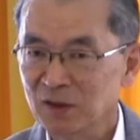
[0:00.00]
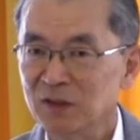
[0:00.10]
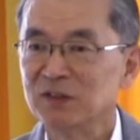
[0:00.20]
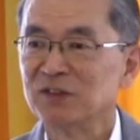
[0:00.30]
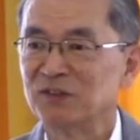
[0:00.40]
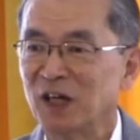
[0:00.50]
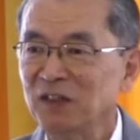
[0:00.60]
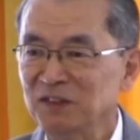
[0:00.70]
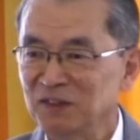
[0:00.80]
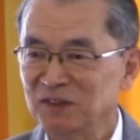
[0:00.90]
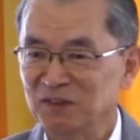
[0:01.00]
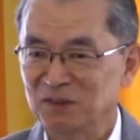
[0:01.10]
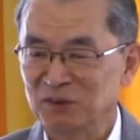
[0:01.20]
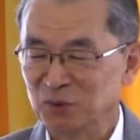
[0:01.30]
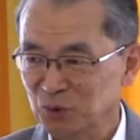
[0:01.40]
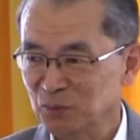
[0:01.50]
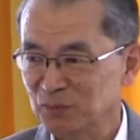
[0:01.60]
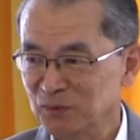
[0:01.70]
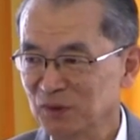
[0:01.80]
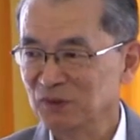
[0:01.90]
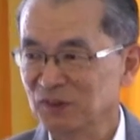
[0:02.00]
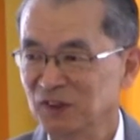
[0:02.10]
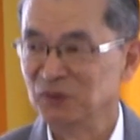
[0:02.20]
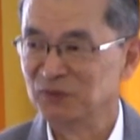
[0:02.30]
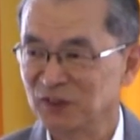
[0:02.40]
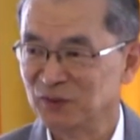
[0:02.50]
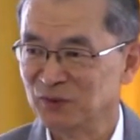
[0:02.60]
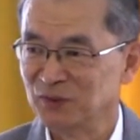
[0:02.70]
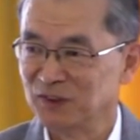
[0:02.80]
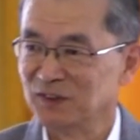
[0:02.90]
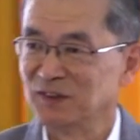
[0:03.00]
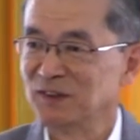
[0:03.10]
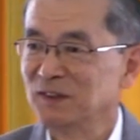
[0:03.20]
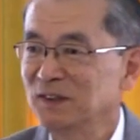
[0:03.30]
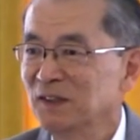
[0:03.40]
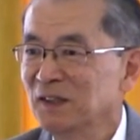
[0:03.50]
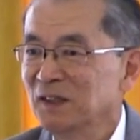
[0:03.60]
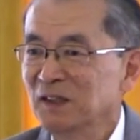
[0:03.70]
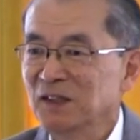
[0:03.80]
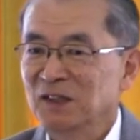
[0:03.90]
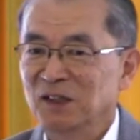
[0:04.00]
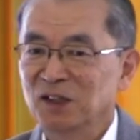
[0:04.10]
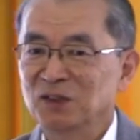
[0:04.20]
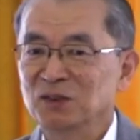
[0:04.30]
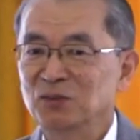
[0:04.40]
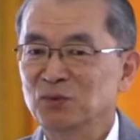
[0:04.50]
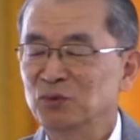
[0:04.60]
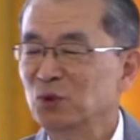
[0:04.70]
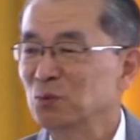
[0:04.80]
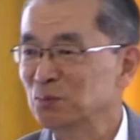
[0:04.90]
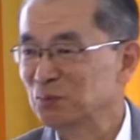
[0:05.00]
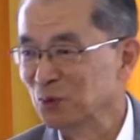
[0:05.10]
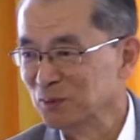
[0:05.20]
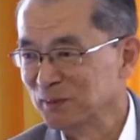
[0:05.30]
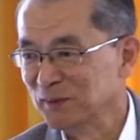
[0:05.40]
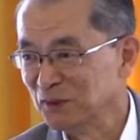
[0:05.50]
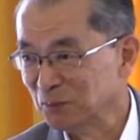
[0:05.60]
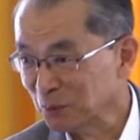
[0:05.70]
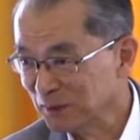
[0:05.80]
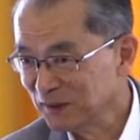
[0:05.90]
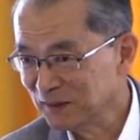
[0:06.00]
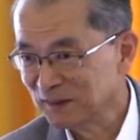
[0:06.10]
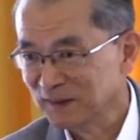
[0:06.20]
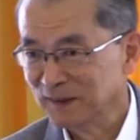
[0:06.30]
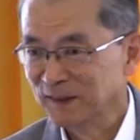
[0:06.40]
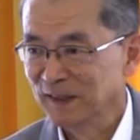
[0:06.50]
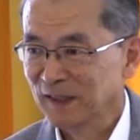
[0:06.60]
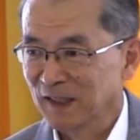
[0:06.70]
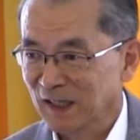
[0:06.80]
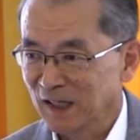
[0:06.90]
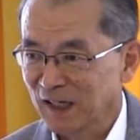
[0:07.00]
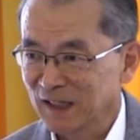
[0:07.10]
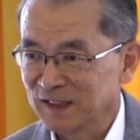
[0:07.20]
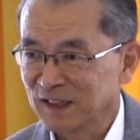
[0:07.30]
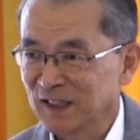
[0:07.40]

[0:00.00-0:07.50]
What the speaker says: It is a tiny group, Unification Church, full of problem at the moment. And,